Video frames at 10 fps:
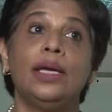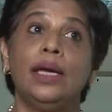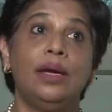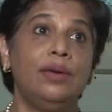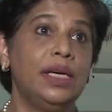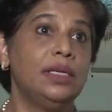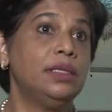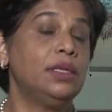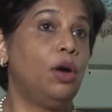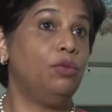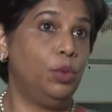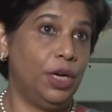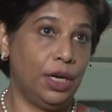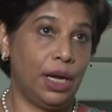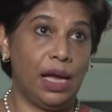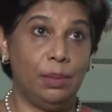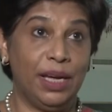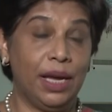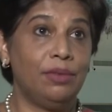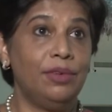areas of work I'll be
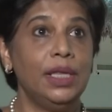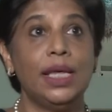covering,